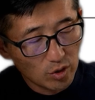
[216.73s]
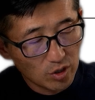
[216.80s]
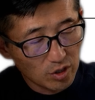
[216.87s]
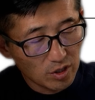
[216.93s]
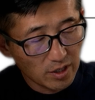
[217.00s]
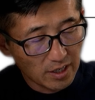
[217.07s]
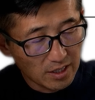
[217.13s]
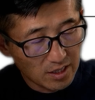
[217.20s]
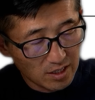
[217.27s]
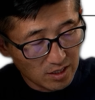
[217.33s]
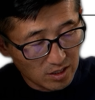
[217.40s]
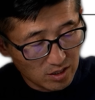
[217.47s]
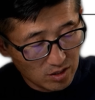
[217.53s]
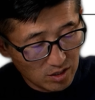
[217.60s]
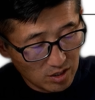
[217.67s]
look like
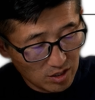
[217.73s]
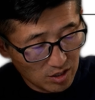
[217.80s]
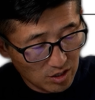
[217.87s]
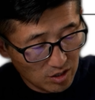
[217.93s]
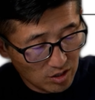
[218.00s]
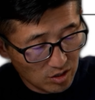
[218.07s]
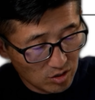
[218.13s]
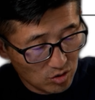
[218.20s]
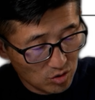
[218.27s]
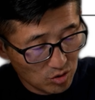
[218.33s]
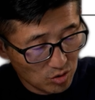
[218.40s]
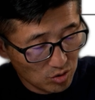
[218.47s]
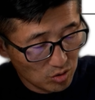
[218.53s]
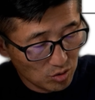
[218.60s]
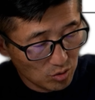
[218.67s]
this, here
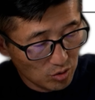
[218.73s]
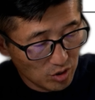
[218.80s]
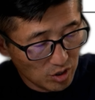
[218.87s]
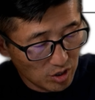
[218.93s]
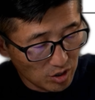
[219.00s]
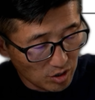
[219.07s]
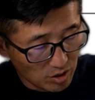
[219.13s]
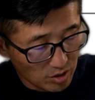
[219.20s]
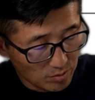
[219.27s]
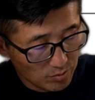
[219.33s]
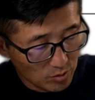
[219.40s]
to here.